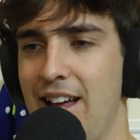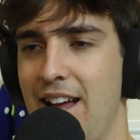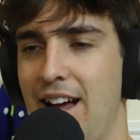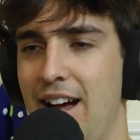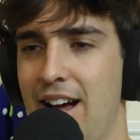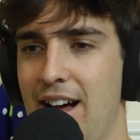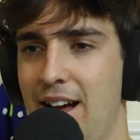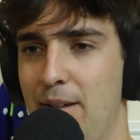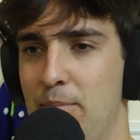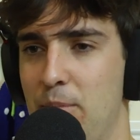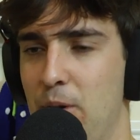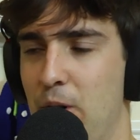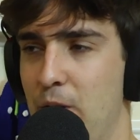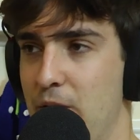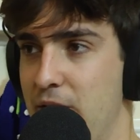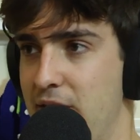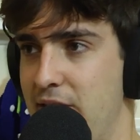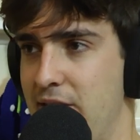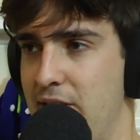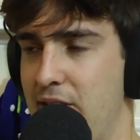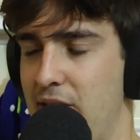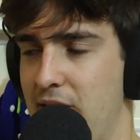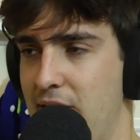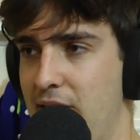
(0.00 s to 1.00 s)

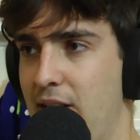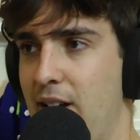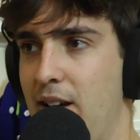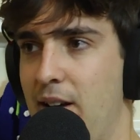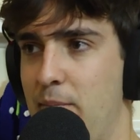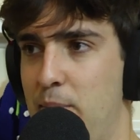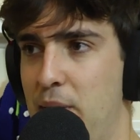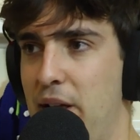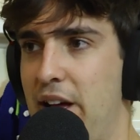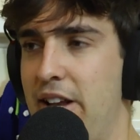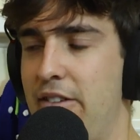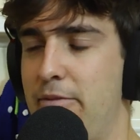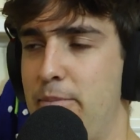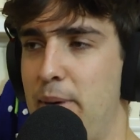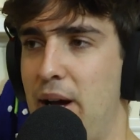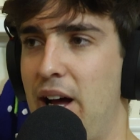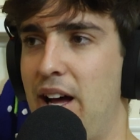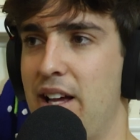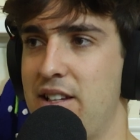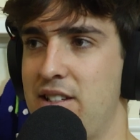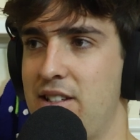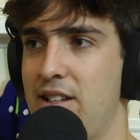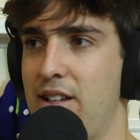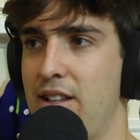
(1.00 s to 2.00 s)
Onto a plate of
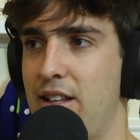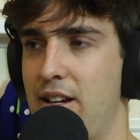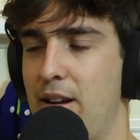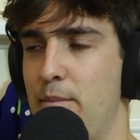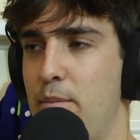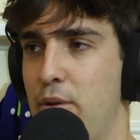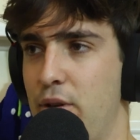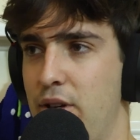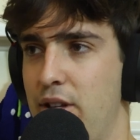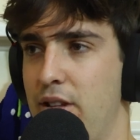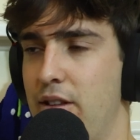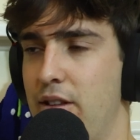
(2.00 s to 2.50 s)
pasta. Then I put it